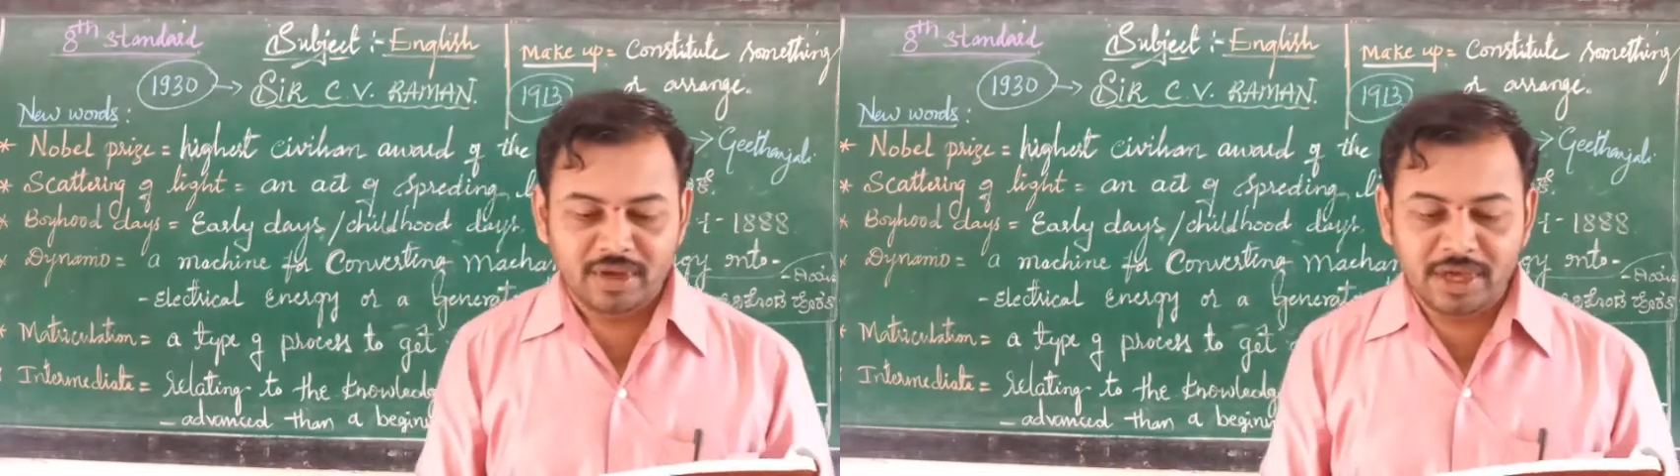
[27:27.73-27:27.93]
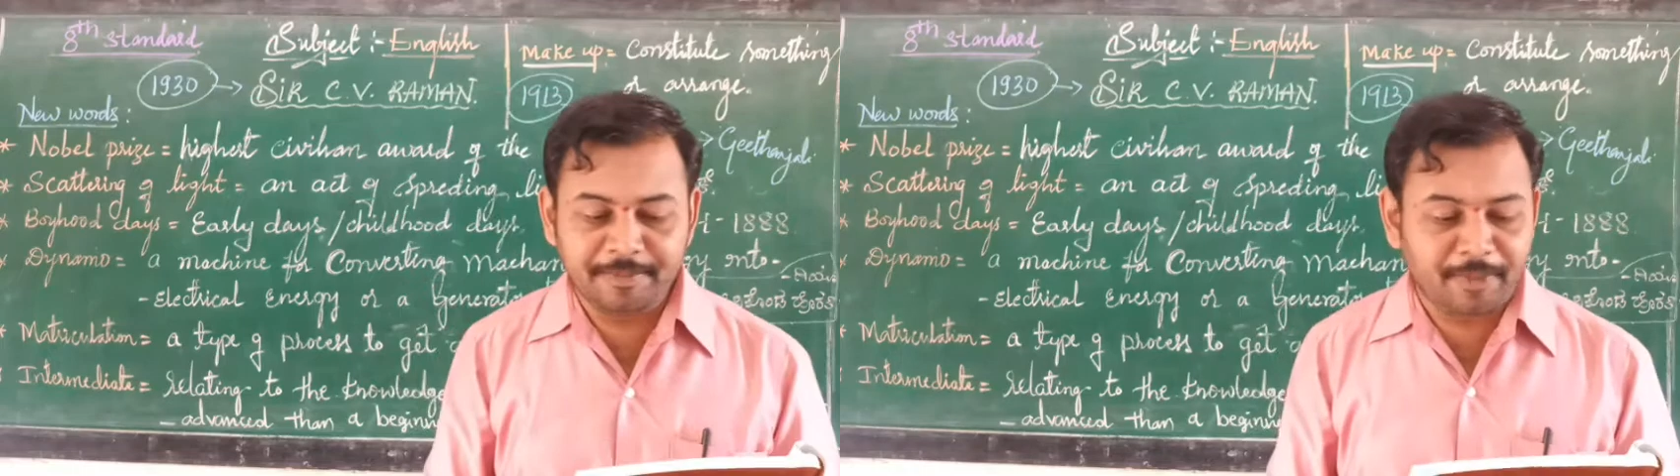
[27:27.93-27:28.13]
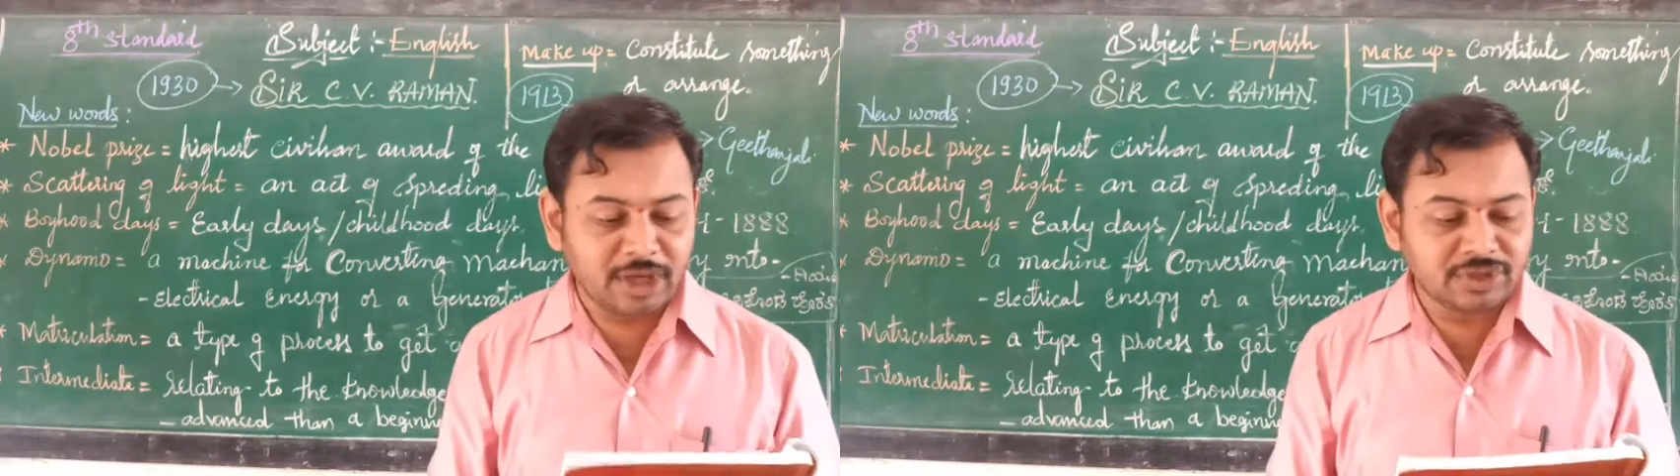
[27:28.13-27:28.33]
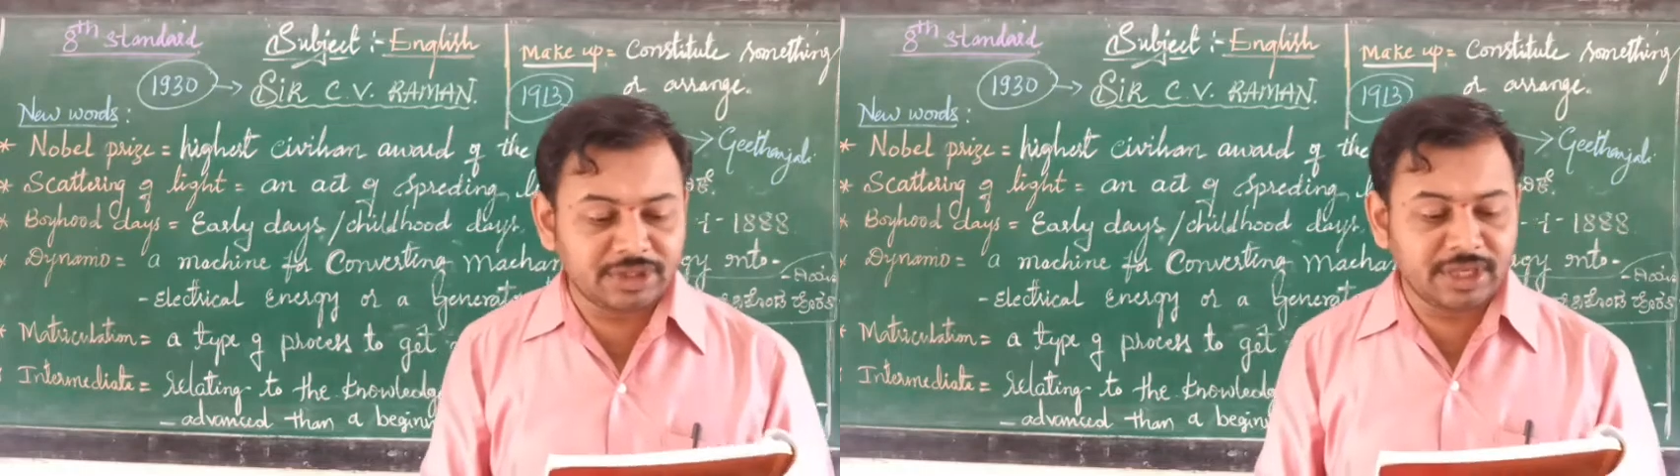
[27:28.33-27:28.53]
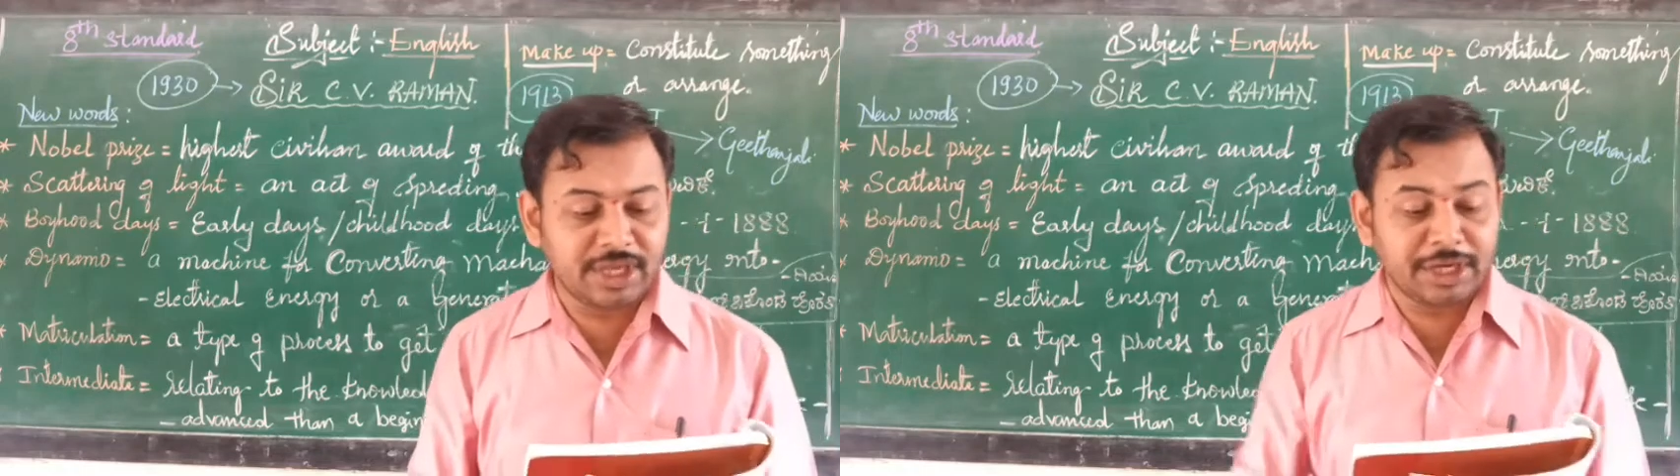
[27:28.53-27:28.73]
He passed
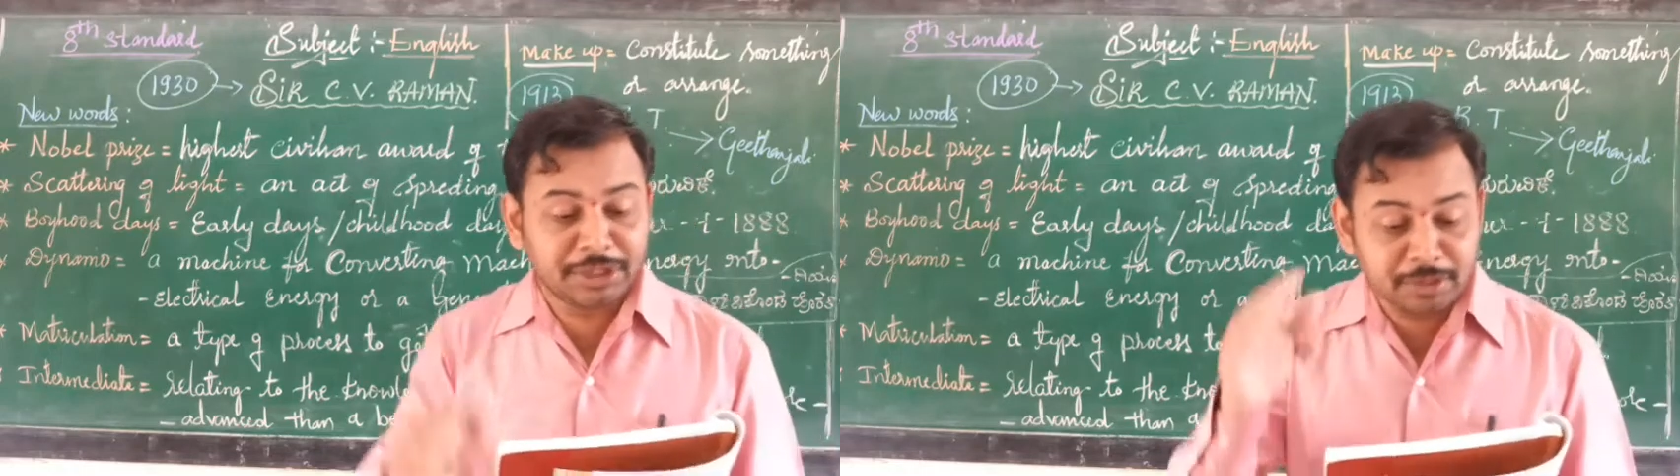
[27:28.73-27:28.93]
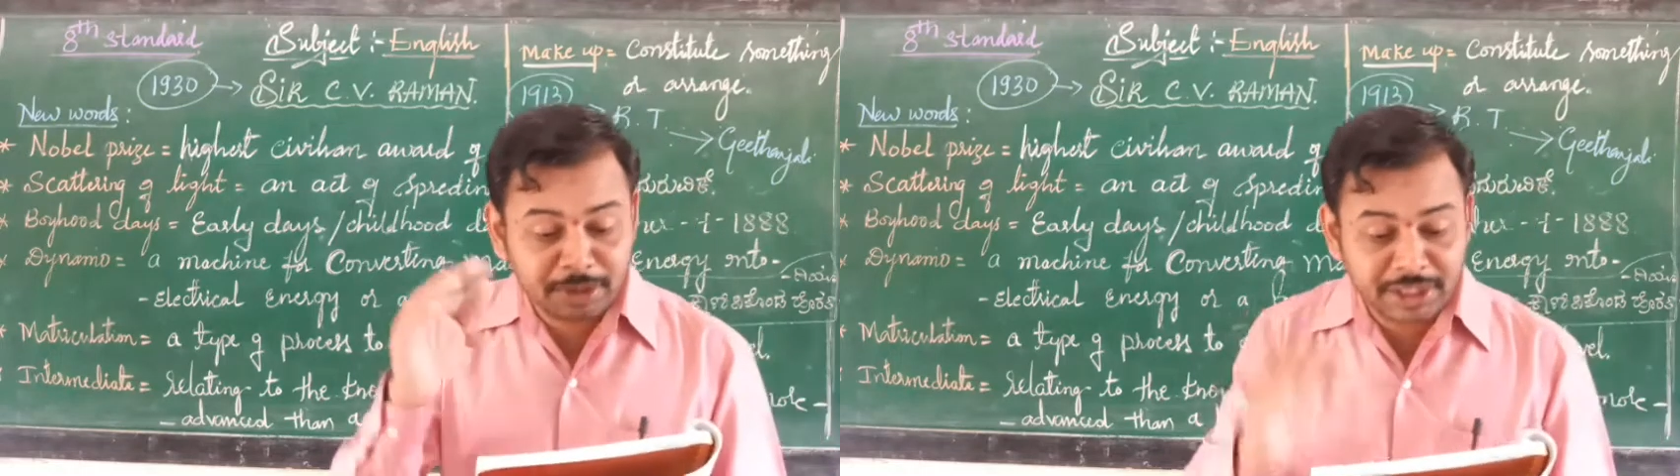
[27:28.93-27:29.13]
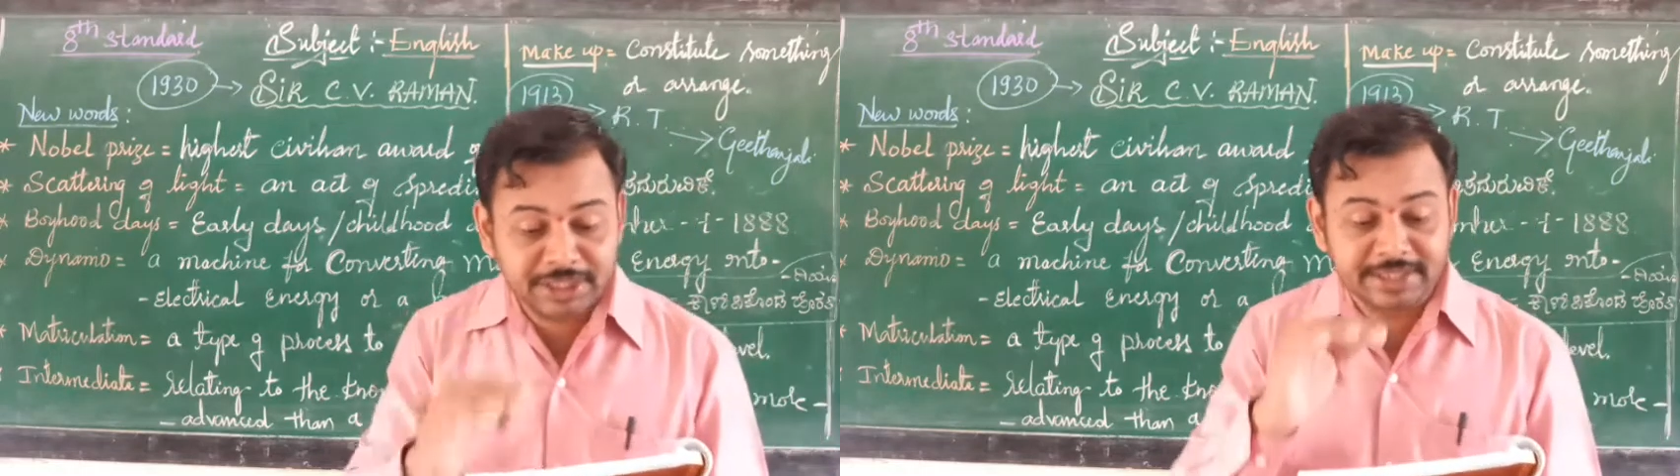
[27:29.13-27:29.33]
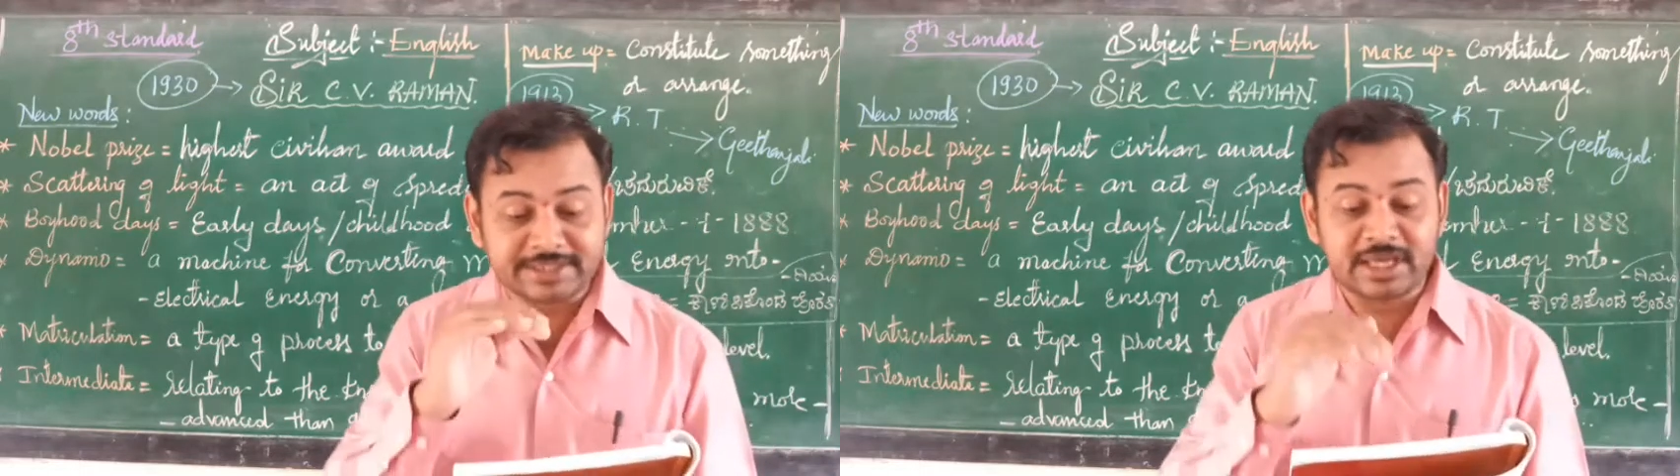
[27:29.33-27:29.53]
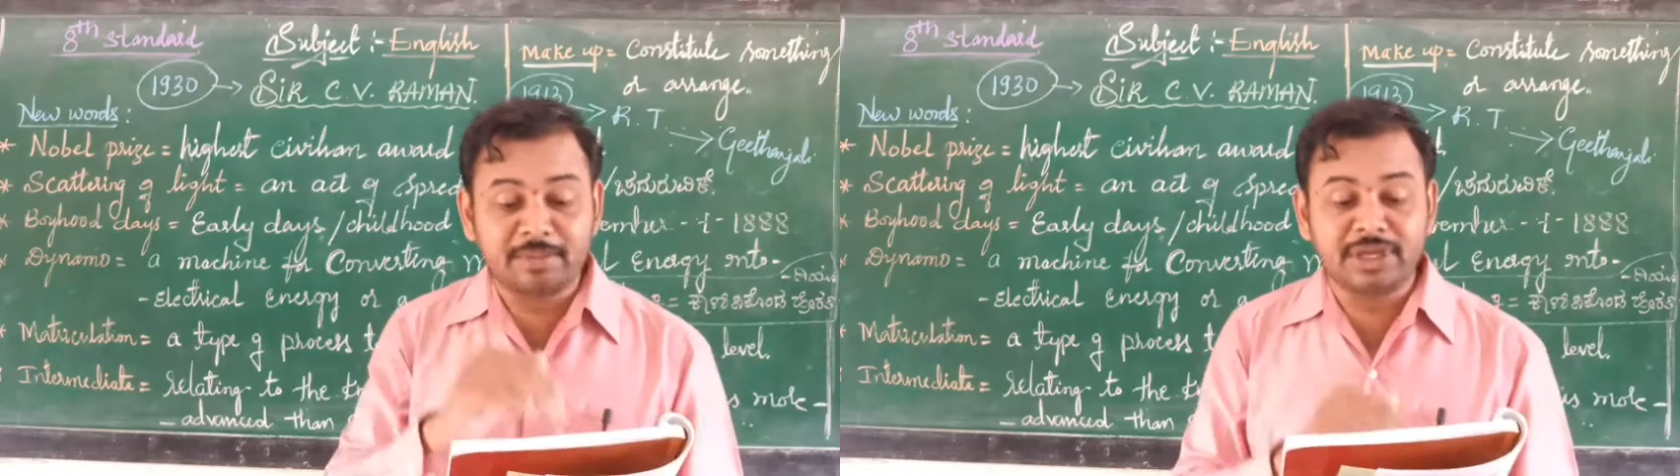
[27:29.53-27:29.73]
the intermediate
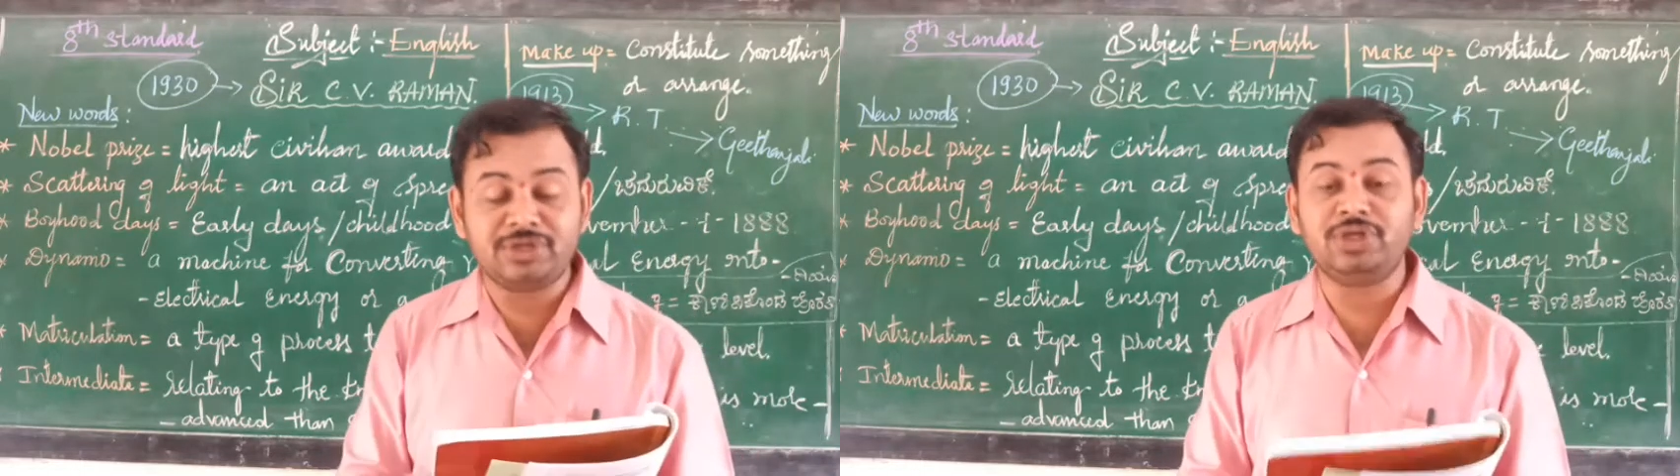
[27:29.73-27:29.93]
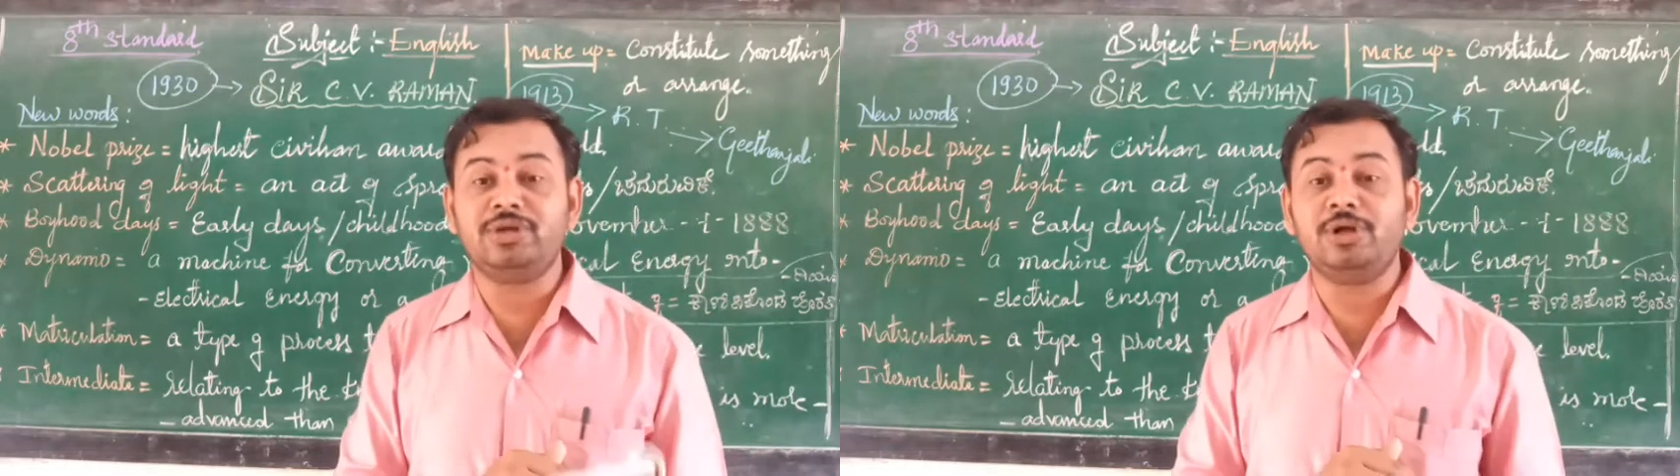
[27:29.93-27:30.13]
examination